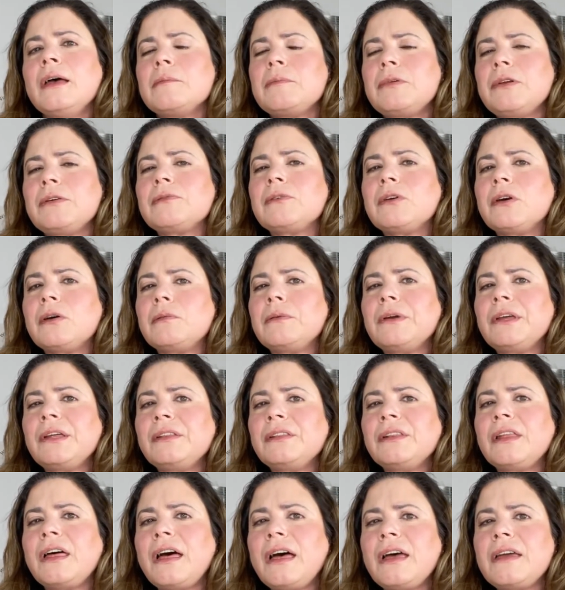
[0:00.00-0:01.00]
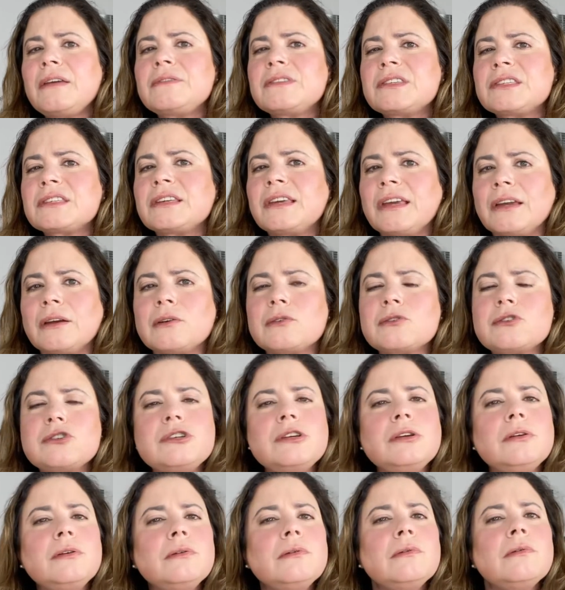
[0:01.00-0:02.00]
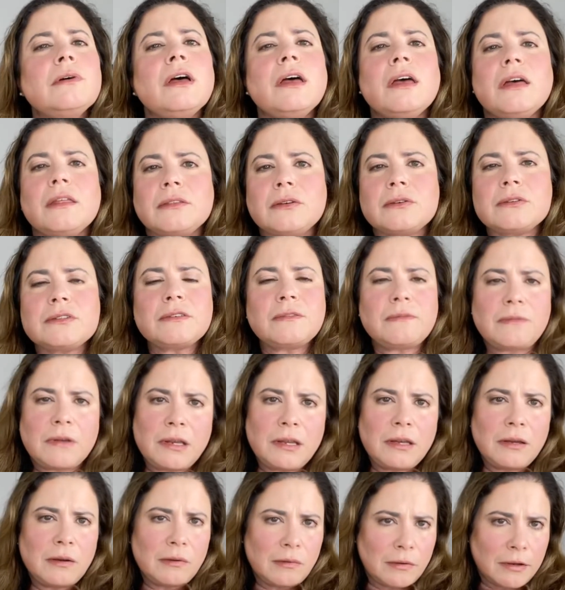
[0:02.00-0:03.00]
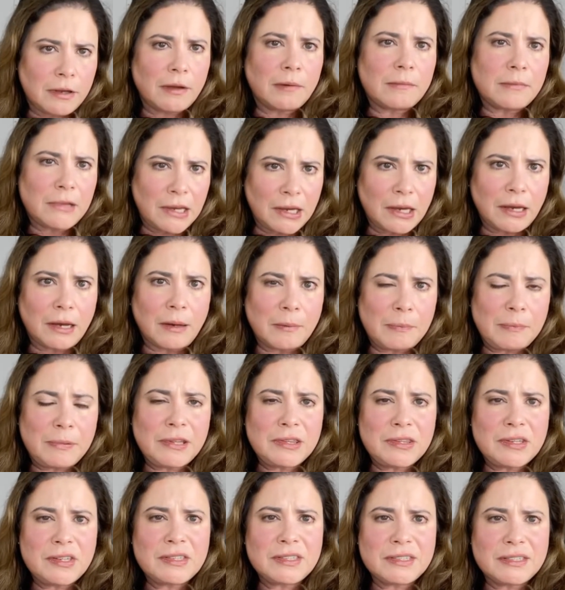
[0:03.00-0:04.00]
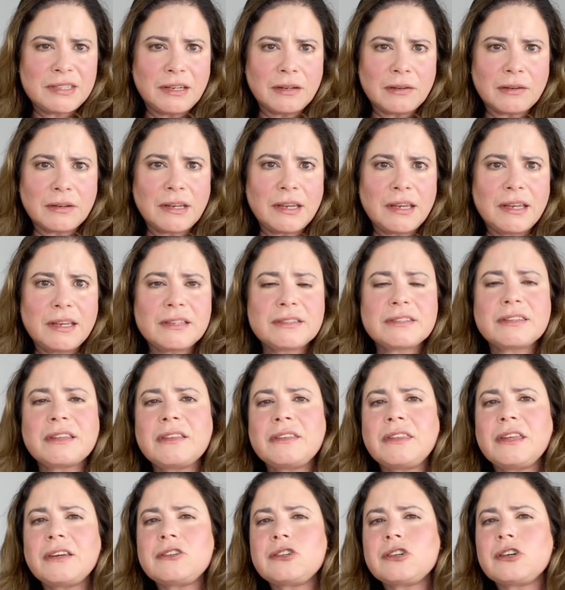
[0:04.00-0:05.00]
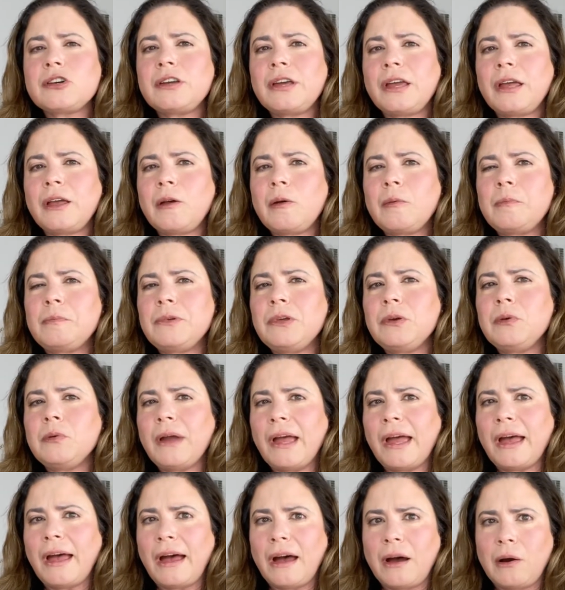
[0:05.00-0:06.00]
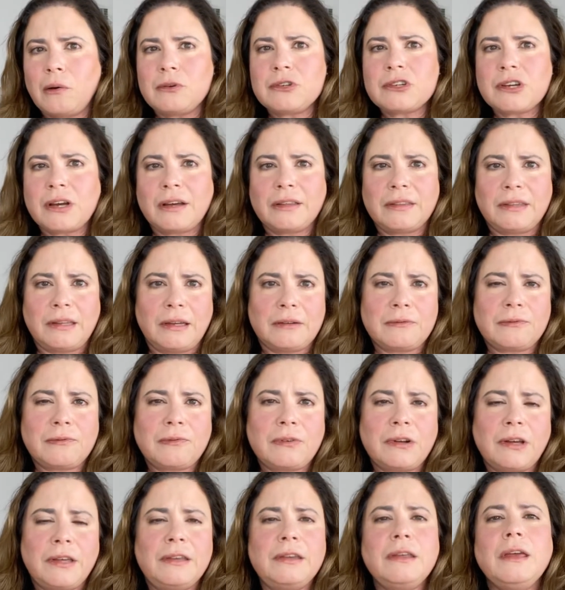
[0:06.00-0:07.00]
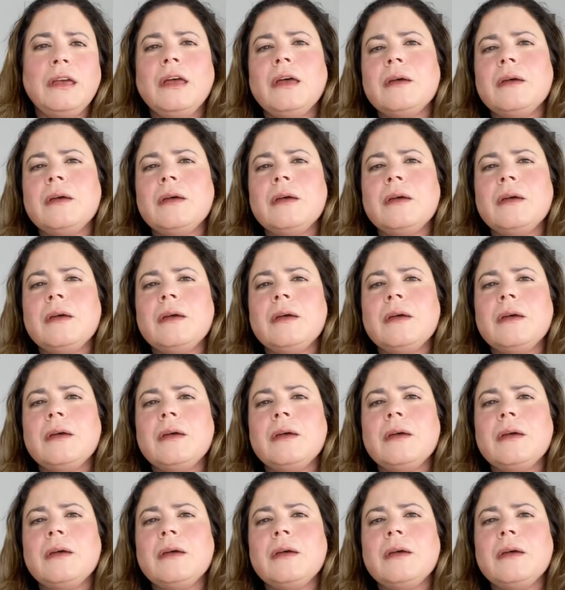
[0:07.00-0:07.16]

but if going live scares you, there's a video coming up in this series that should help you out on that front,